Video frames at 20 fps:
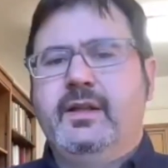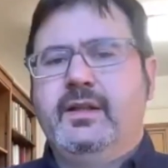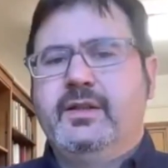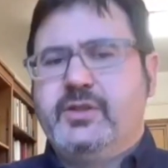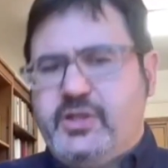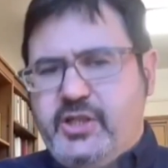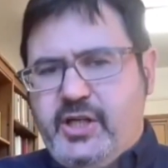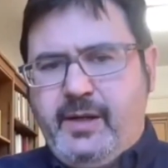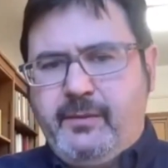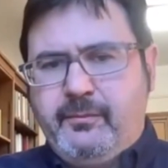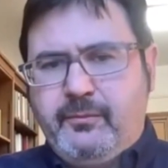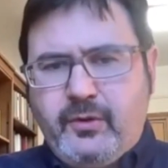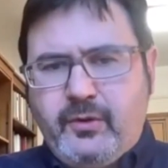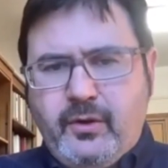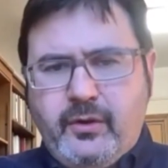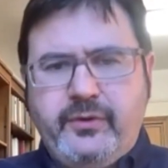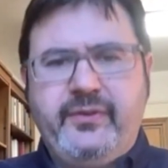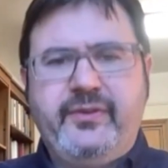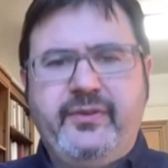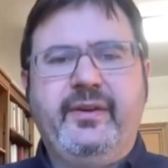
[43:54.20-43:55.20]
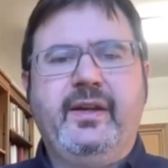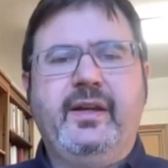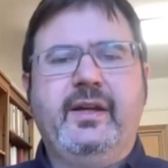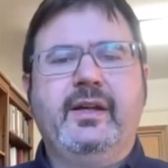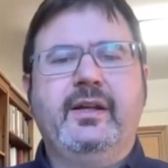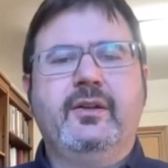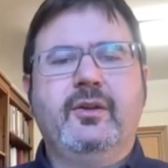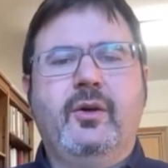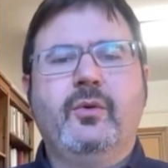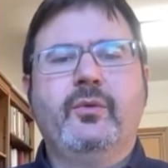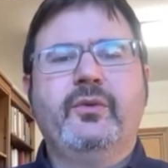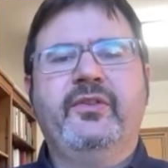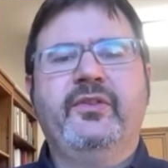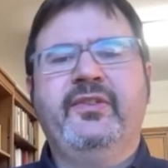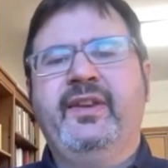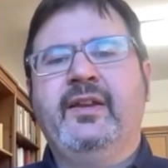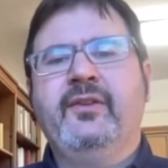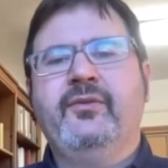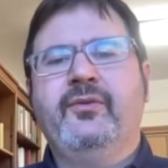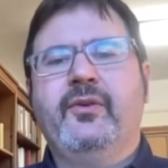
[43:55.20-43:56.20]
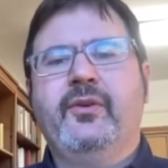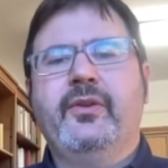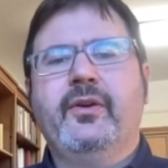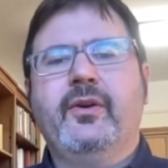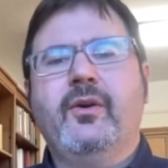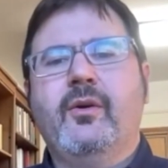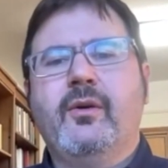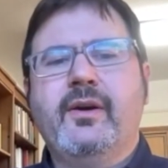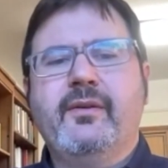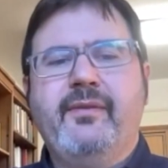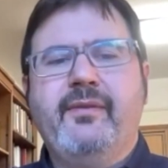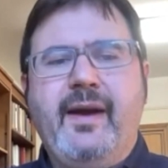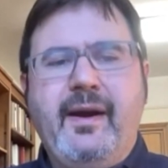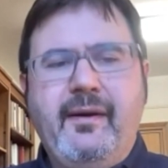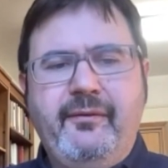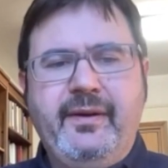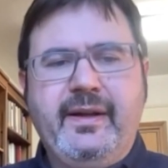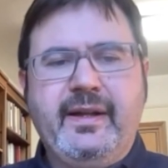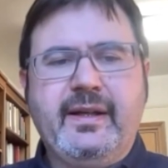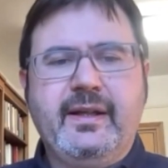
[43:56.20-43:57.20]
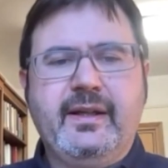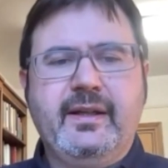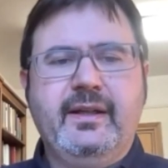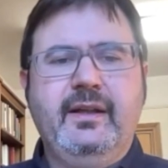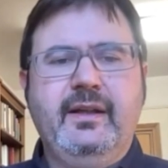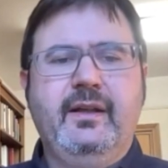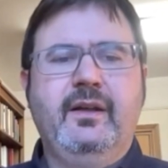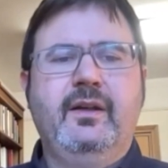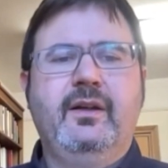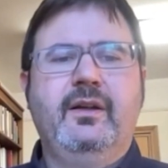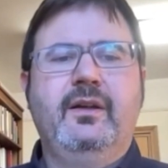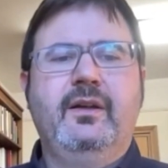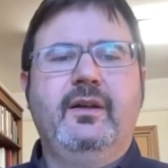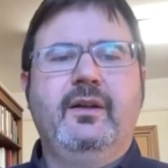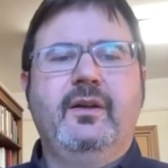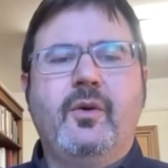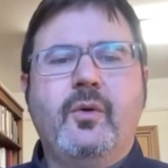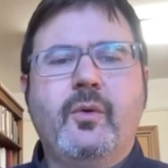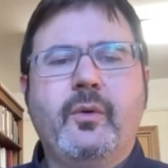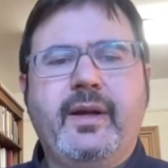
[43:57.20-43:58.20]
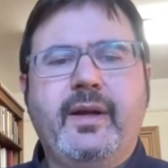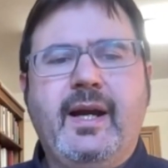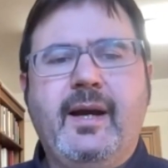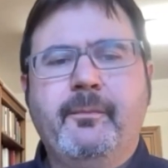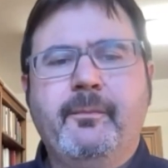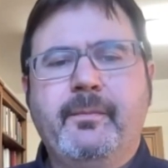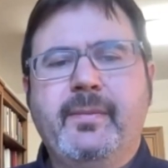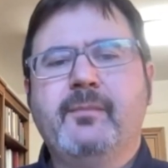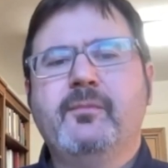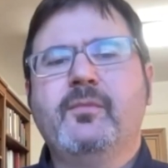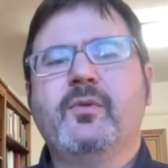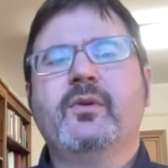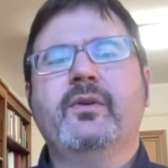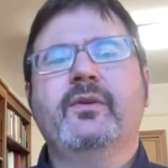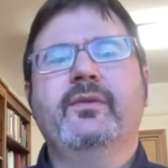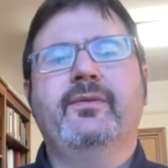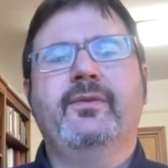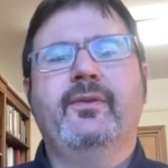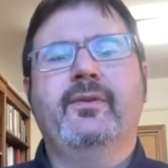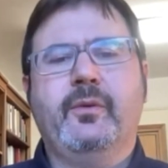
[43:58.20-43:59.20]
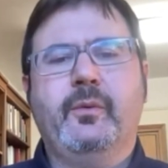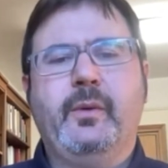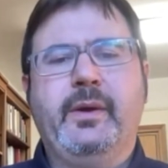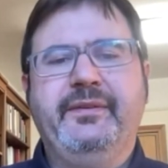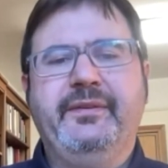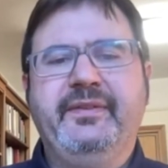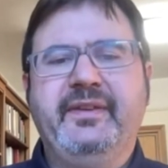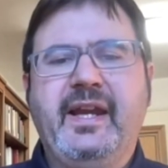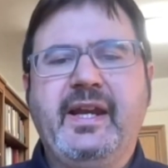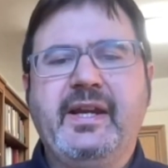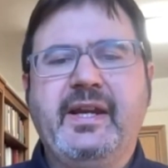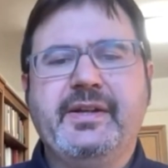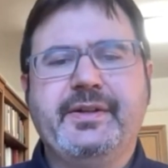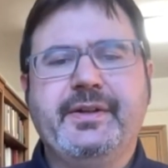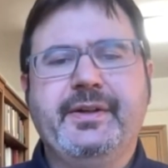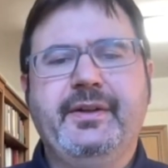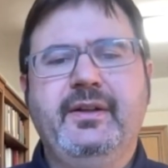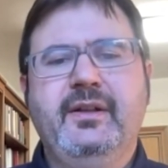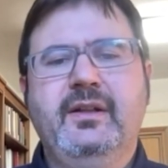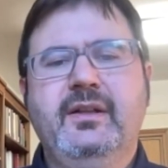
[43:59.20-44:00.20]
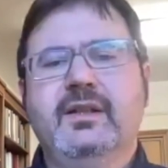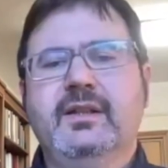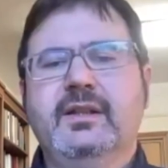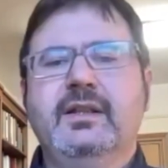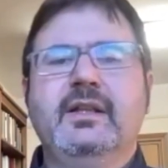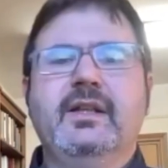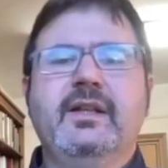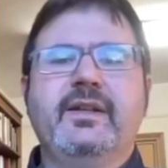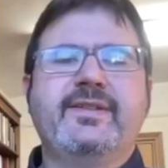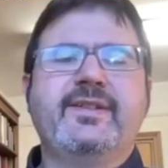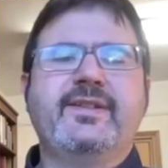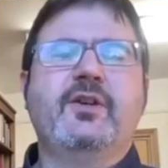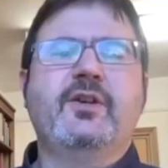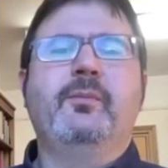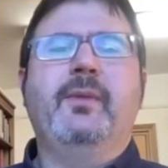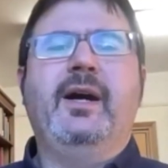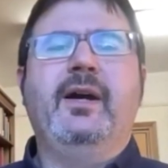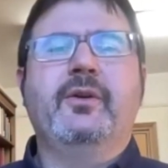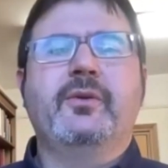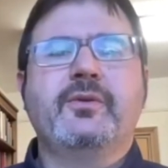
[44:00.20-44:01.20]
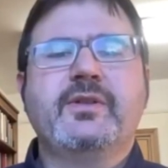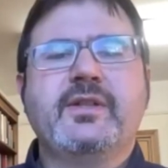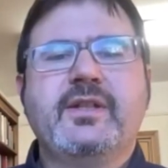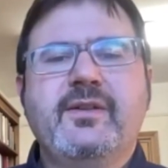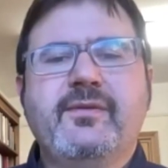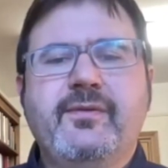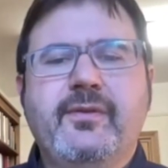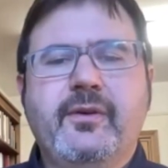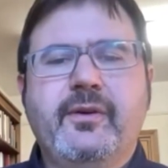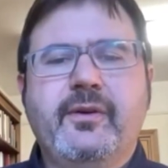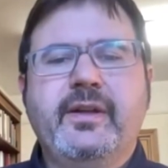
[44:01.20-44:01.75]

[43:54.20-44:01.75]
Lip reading: J.M. Coetzee alone stands for the whole of Africa, Orhan Pamuk for West Asia, Salman Rushdie for